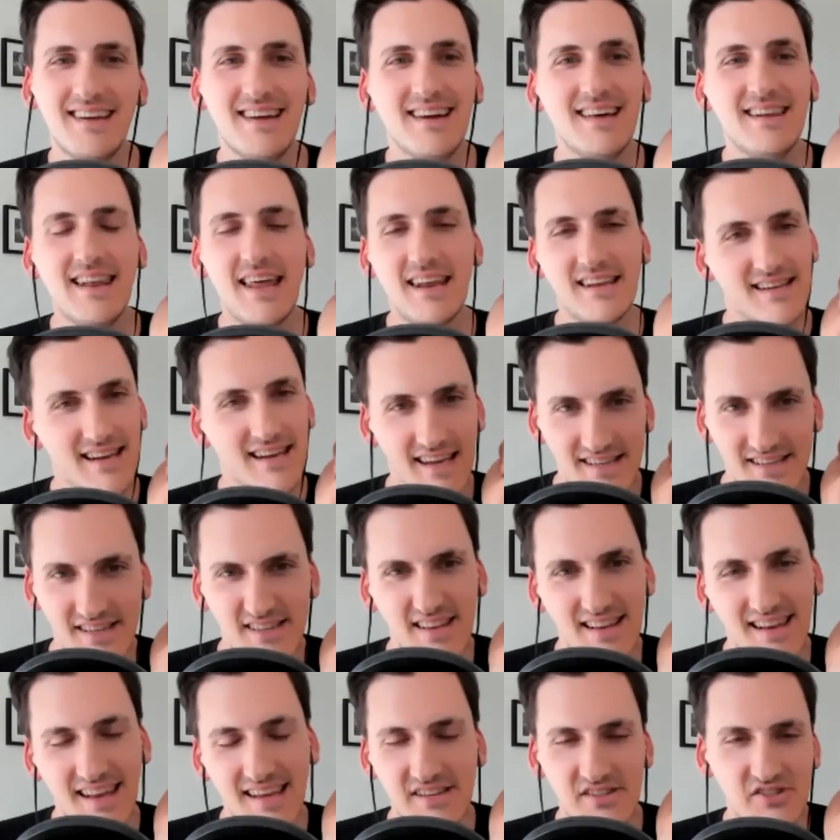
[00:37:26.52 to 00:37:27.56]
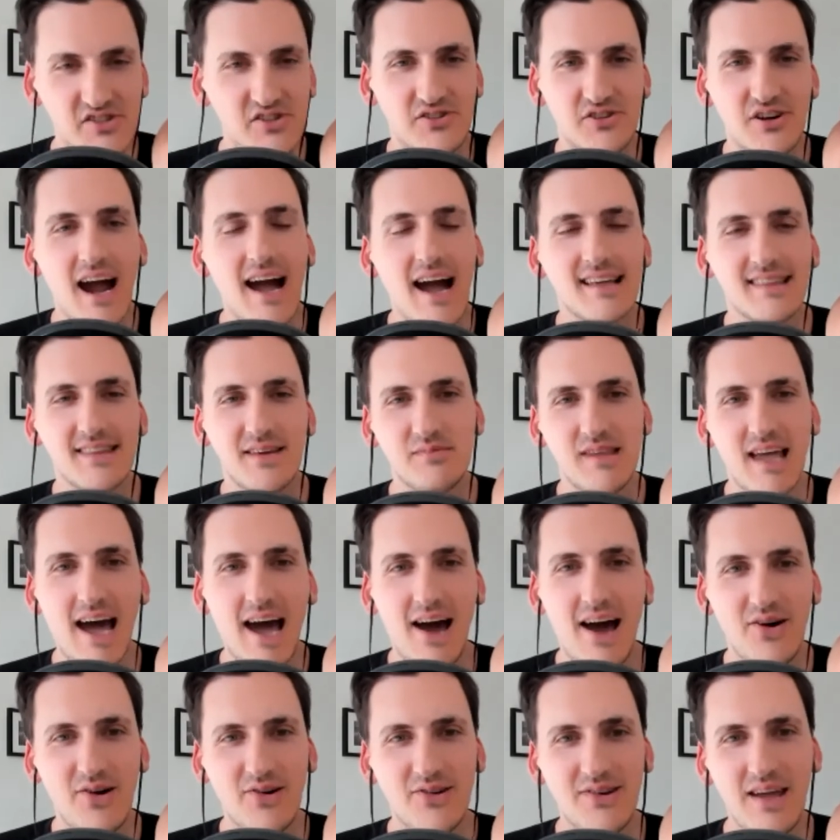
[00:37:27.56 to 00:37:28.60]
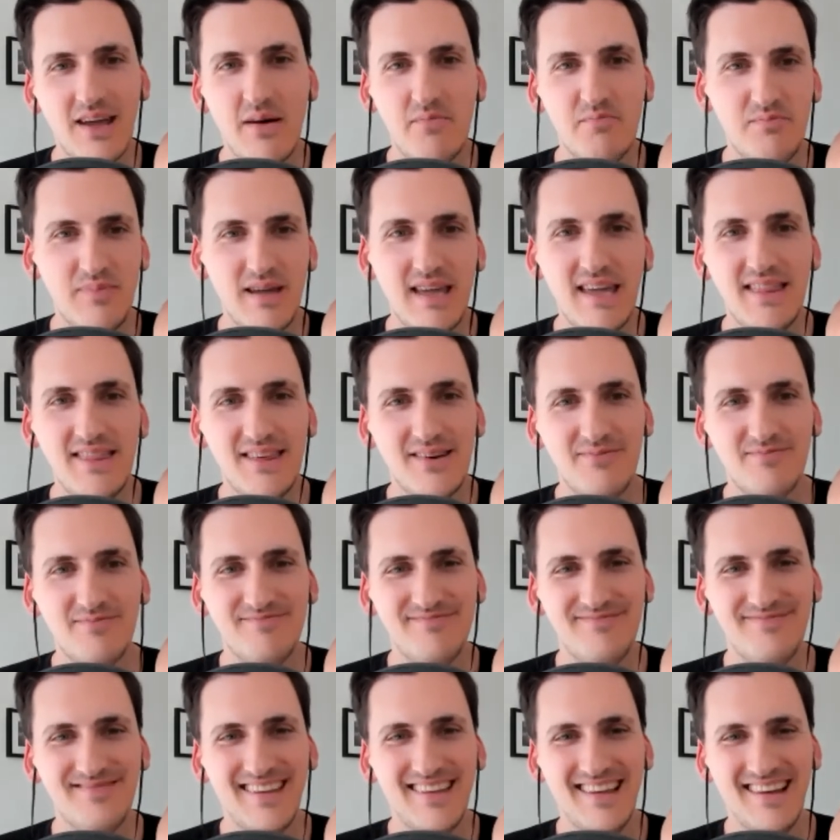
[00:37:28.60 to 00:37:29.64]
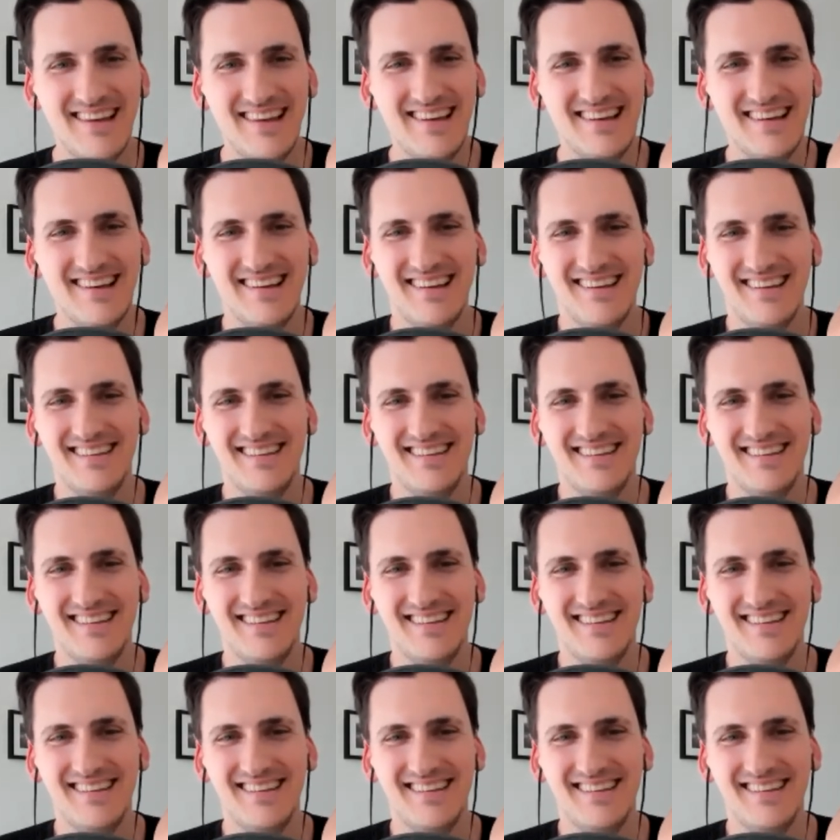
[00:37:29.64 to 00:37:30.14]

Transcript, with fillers: yeah, let's, and, let's, but let's I like track to, them down and beat them. I like